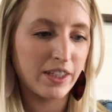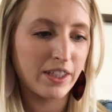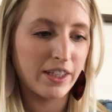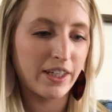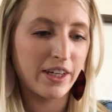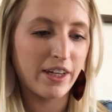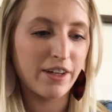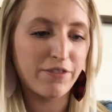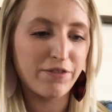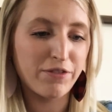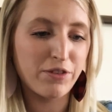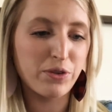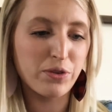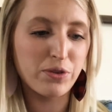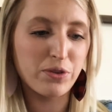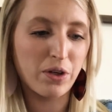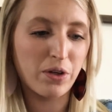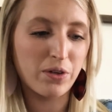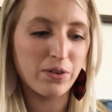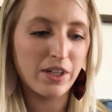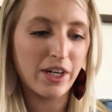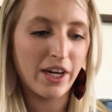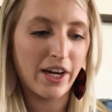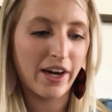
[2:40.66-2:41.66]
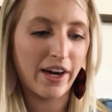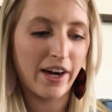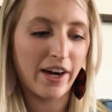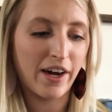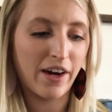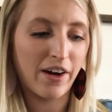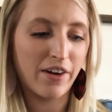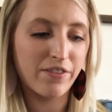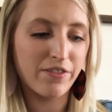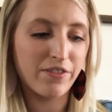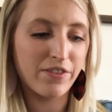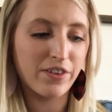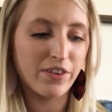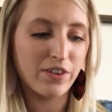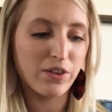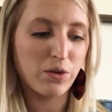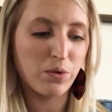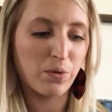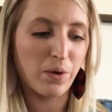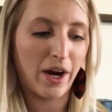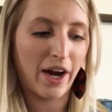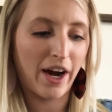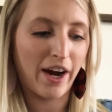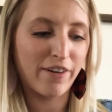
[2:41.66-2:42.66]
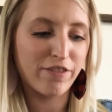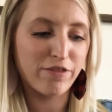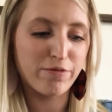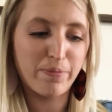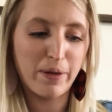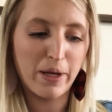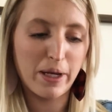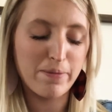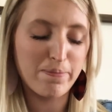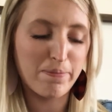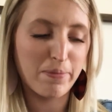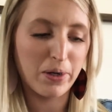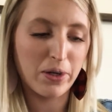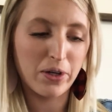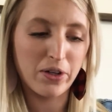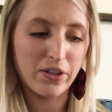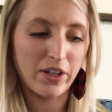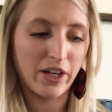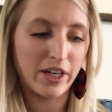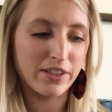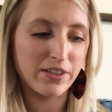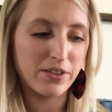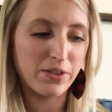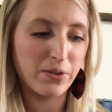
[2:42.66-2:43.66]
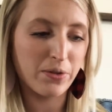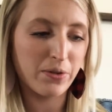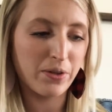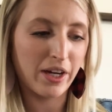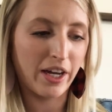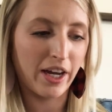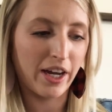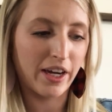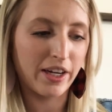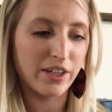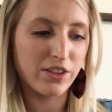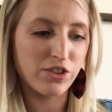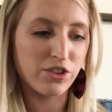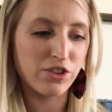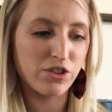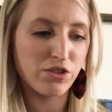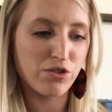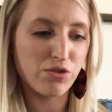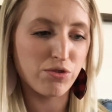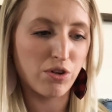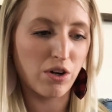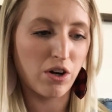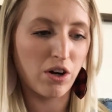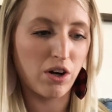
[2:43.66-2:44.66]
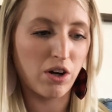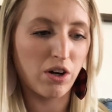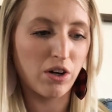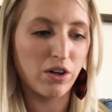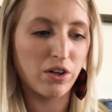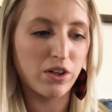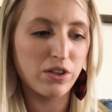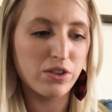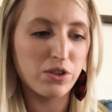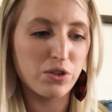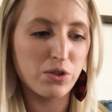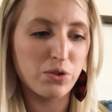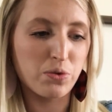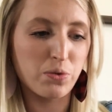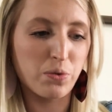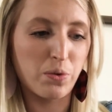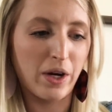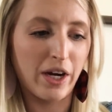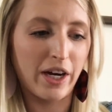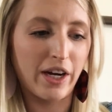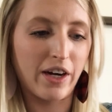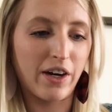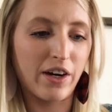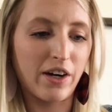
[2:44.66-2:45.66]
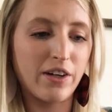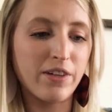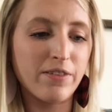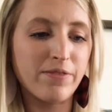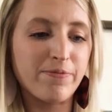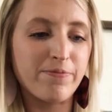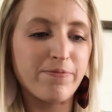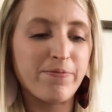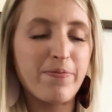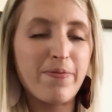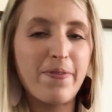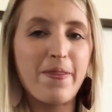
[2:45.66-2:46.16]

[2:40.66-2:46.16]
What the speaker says: If you don't have graph paper, that's okay. Just draw a square